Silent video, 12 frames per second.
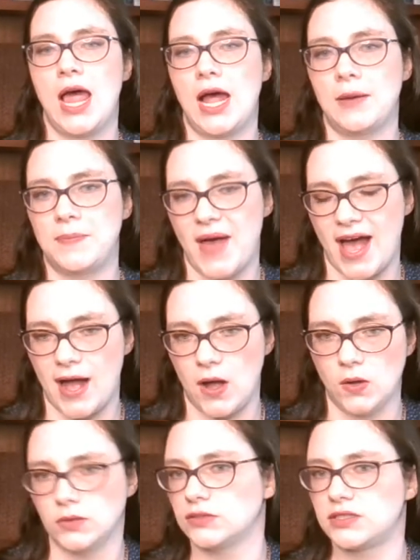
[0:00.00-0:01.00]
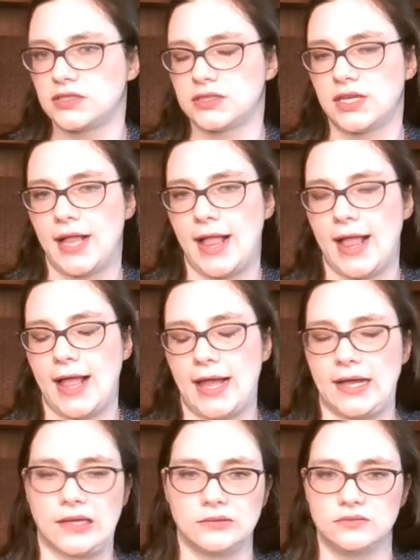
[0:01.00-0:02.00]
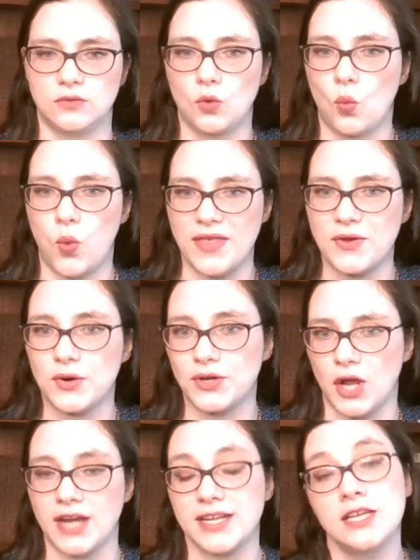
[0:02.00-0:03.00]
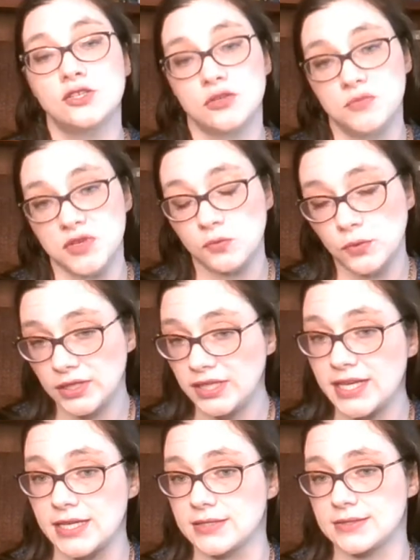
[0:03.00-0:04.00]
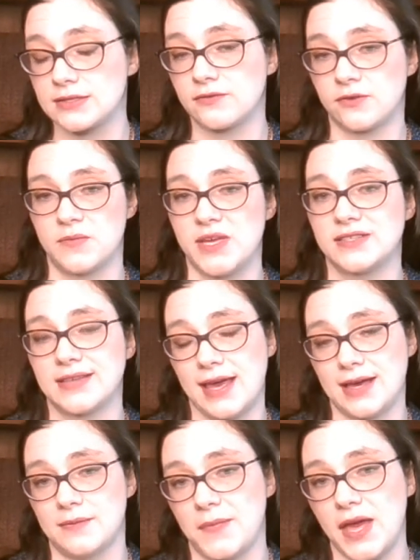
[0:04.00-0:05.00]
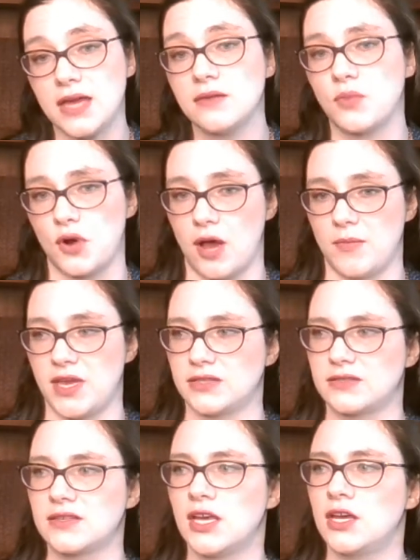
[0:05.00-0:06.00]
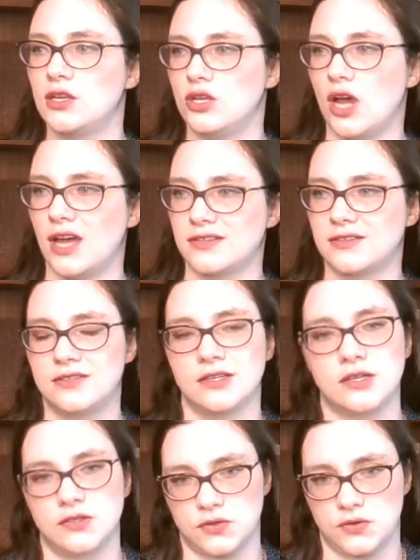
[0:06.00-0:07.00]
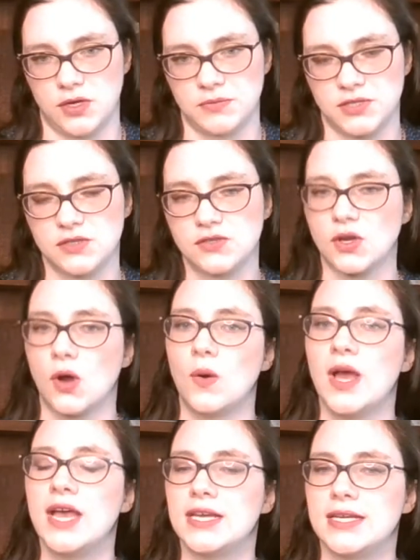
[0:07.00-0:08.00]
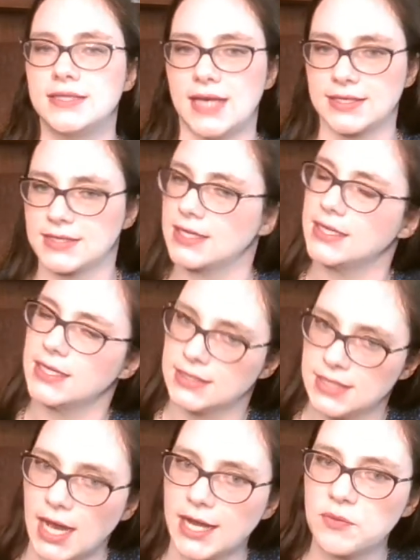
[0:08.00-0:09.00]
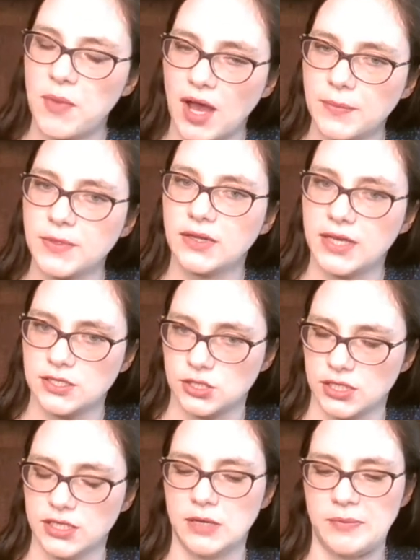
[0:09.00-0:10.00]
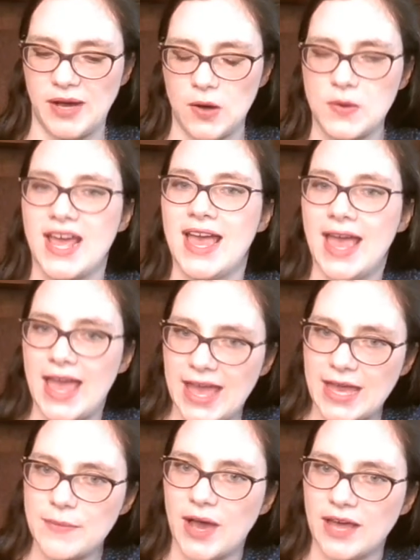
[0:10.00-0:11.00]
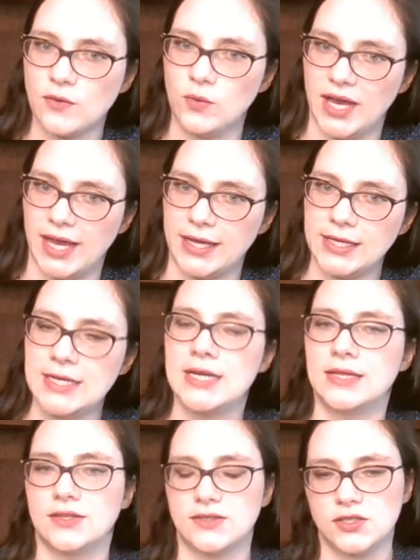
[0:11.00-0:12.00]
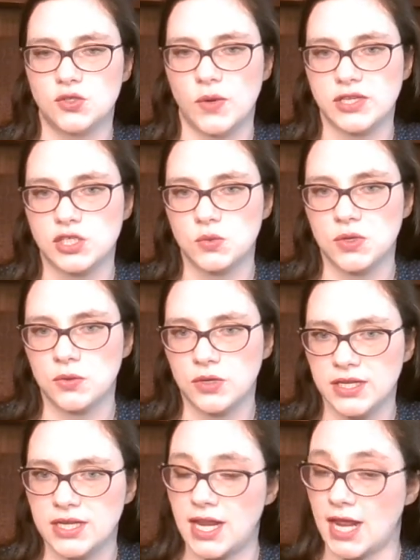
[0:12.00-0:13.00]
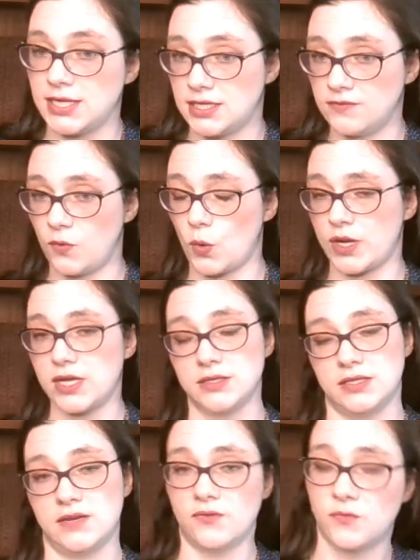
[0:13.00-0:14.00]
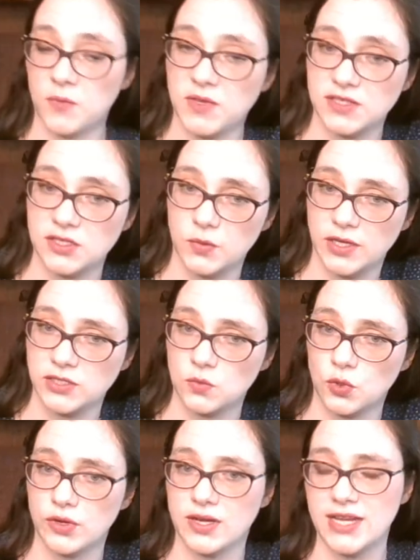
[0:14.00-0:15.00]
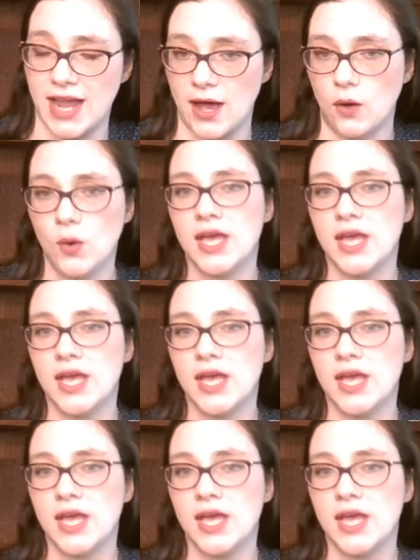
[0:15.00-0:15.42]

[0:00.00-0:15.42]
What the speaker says: about whether or not he should be released from his campaign promise not to conscript. So he's asking the entire population about, hey, by the way, the situation we were in 1940 is different from the situation we're in now.